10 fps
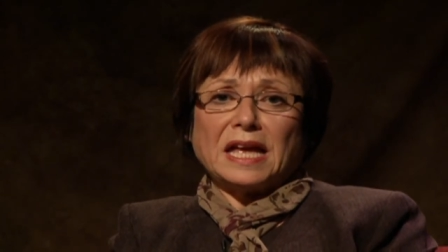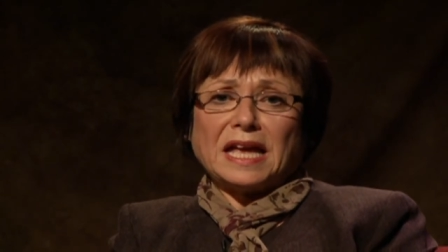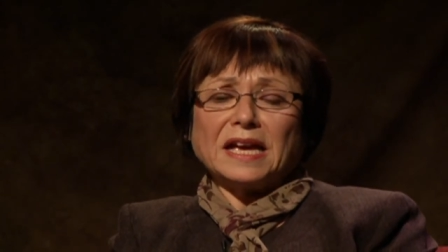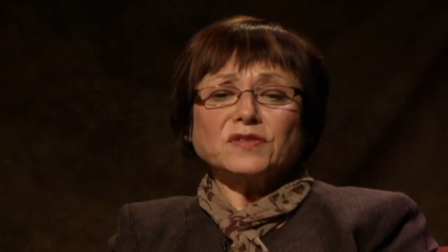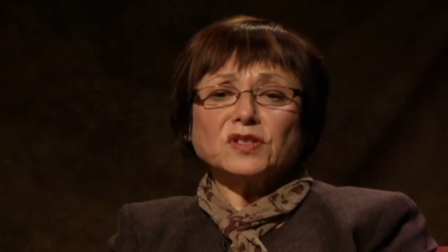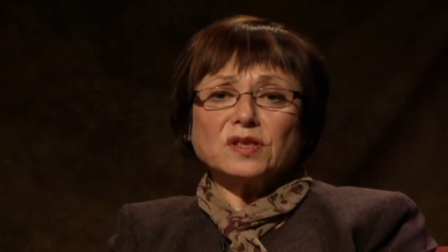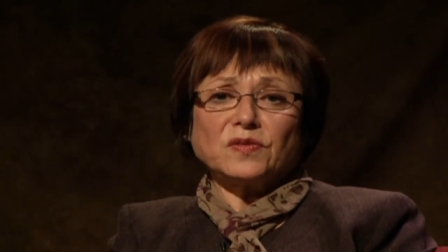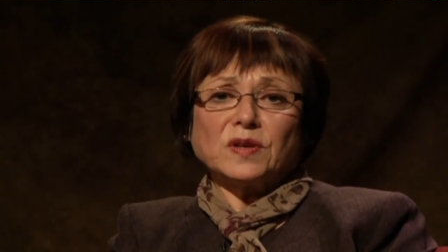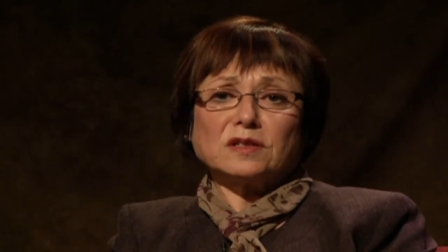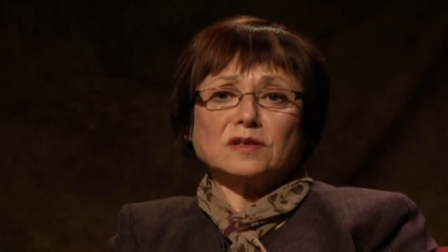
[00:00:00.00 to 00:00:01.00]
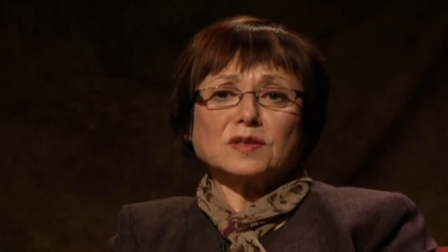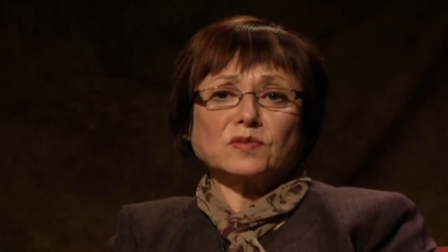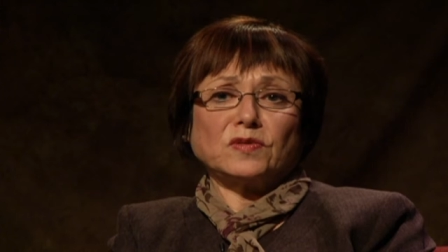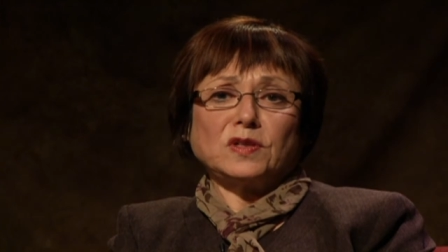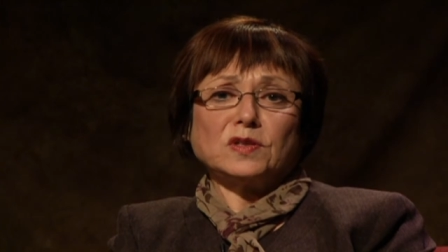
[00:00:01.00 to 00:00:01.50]
After the Pharaoh's
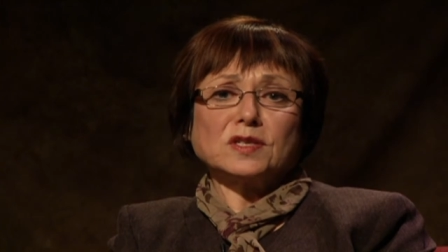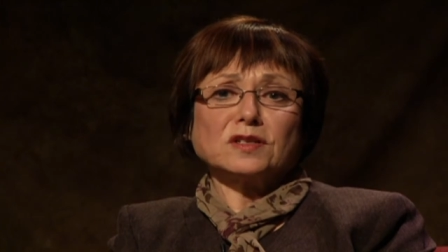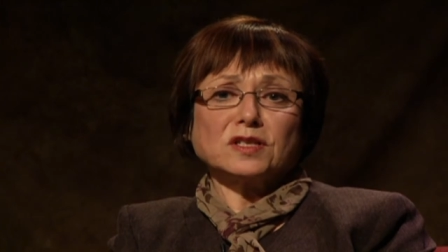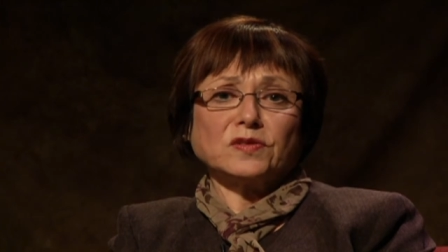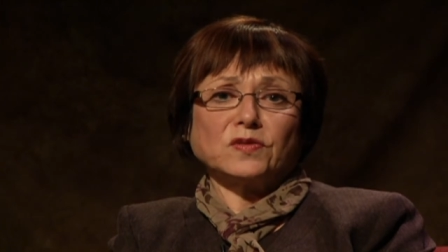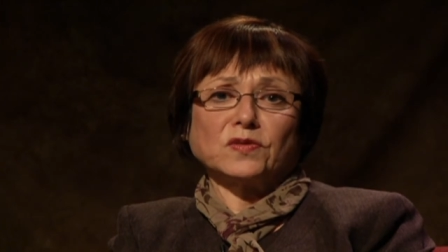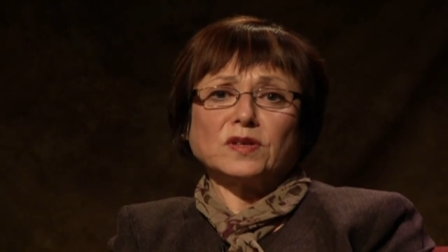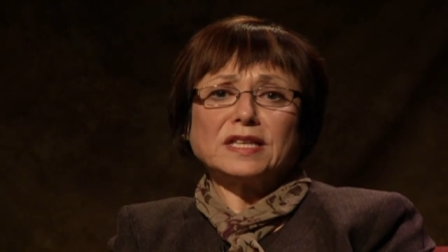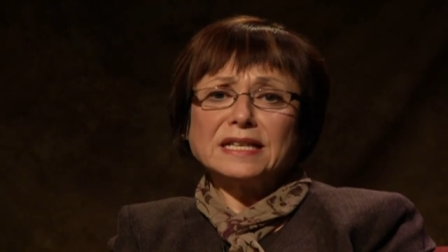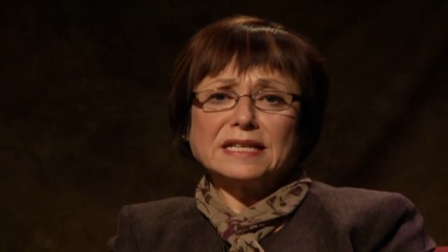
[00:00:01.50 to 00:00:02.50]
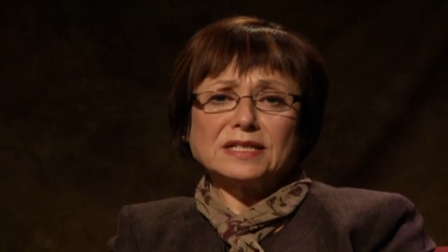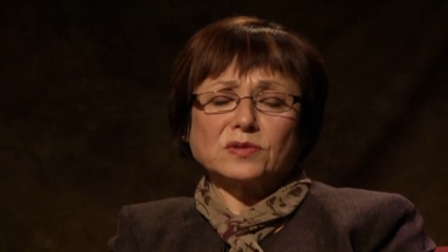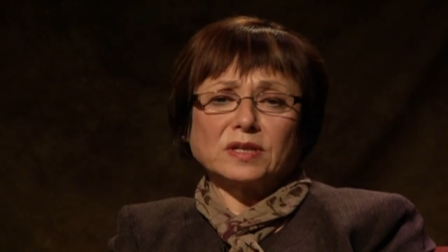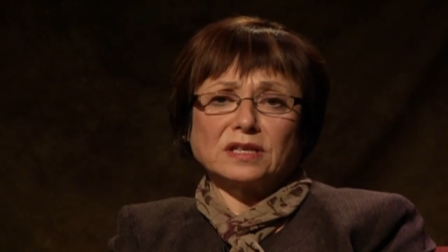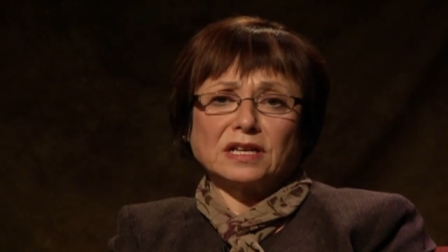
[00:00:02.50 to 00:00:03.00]
refusal to free the
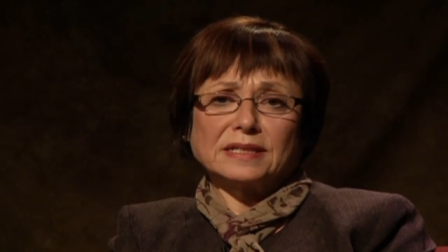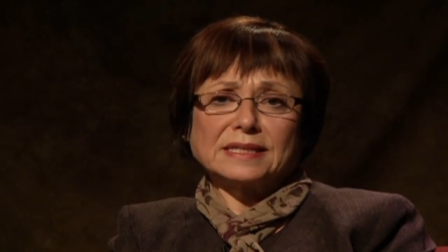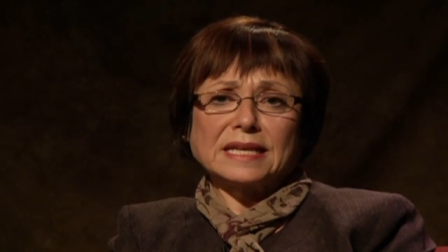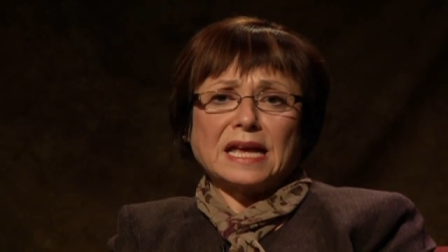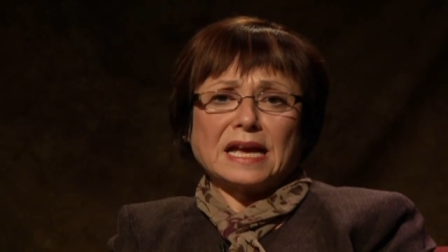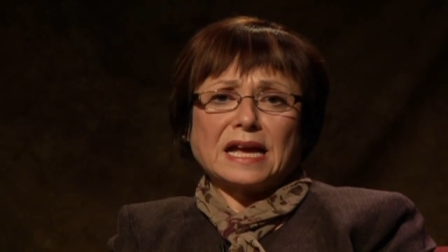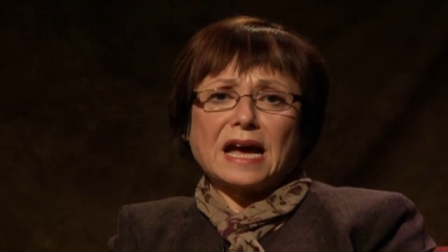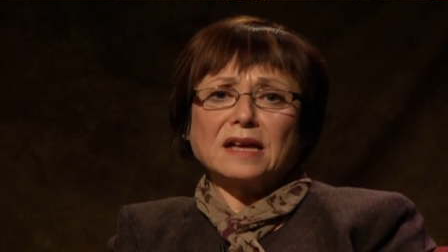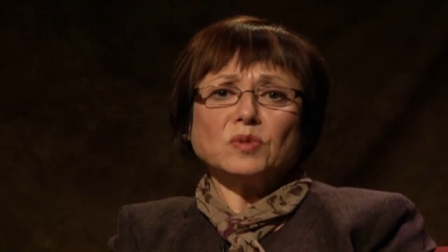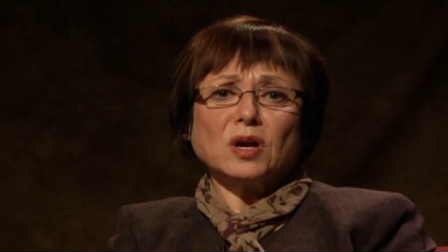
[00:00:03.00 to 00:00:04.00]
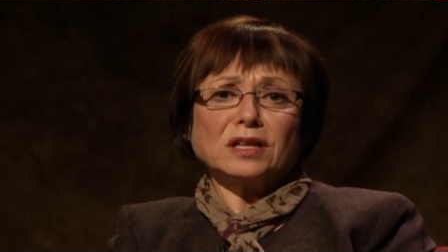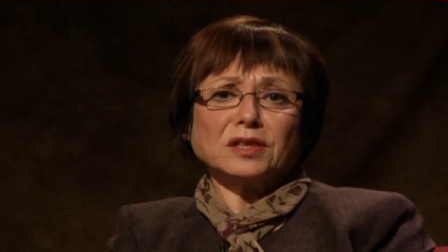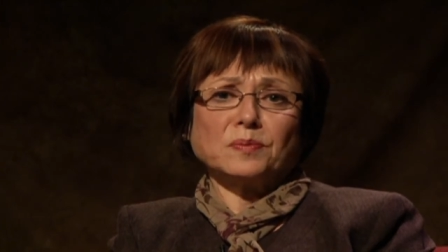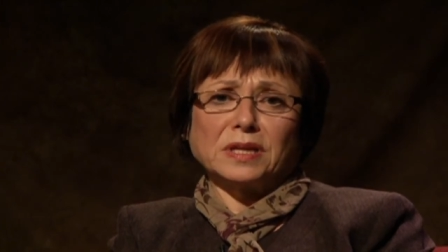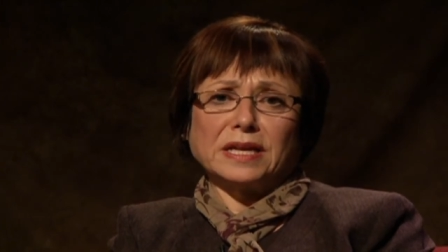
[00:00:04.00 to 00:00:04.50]
Israelites, God brought the
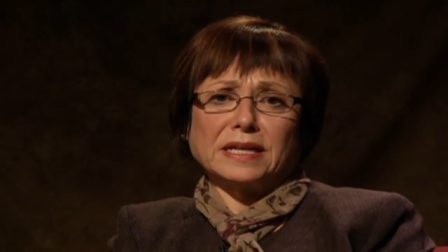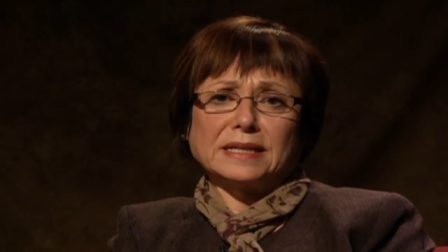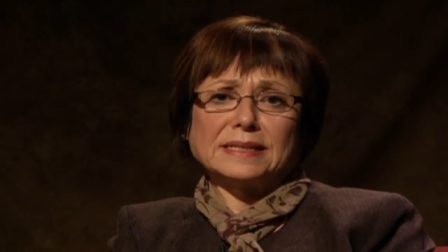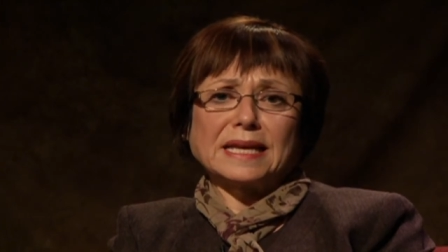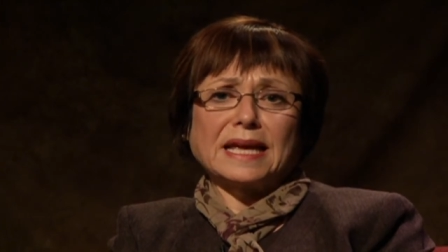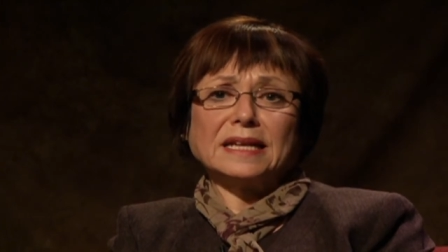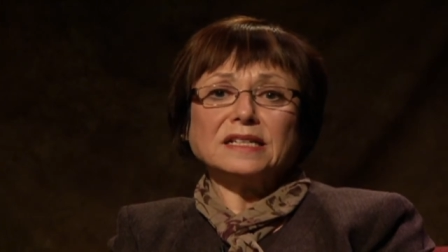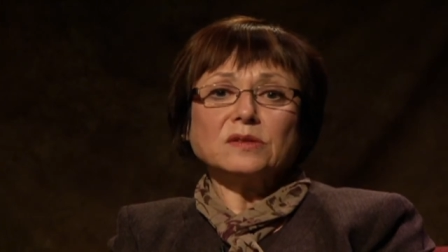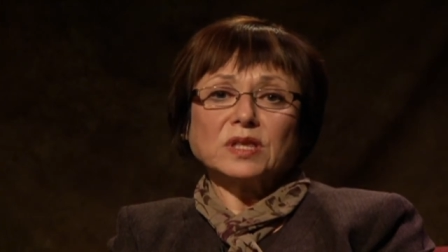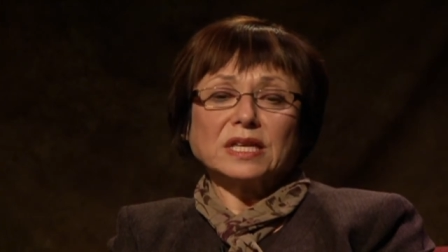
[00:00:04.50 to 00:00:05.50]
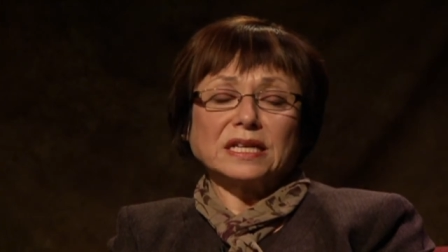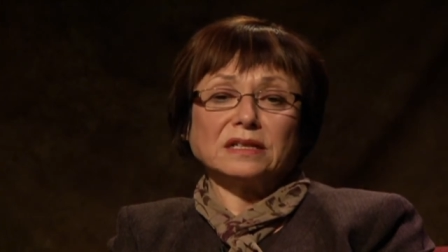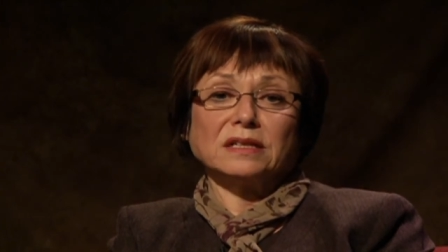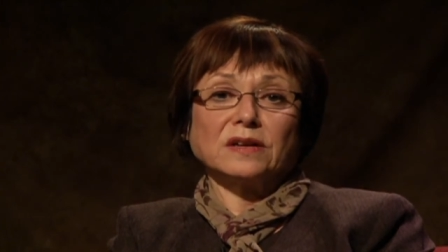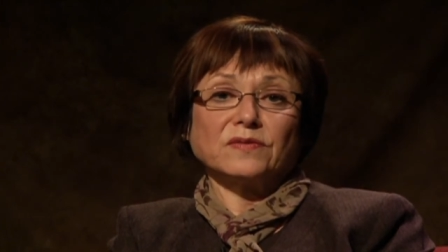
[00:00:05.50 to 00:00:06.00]
plagues, ending with the
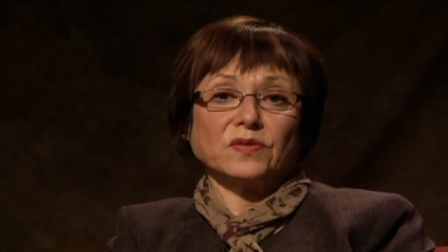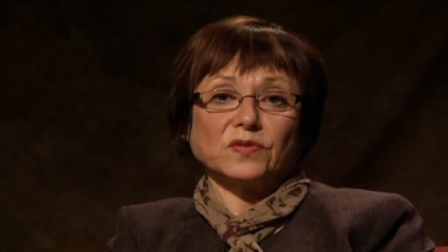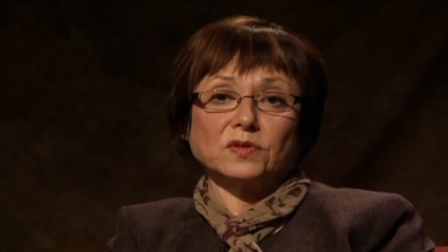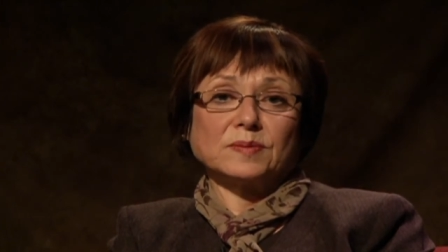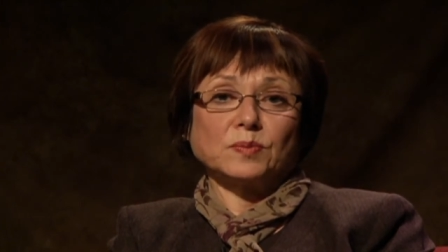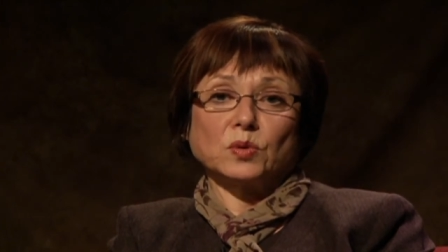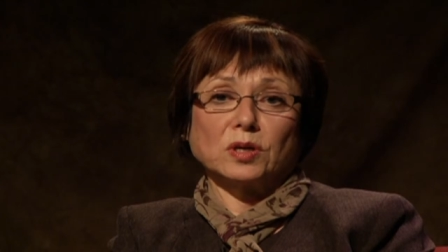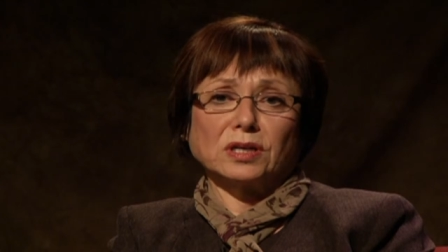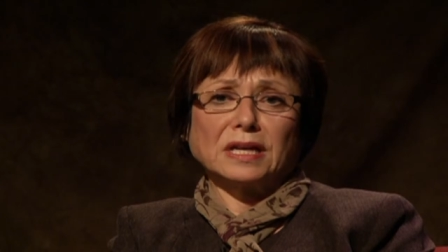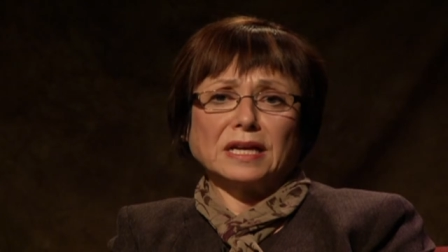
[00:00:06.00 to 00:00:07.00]
killing of the firstborn.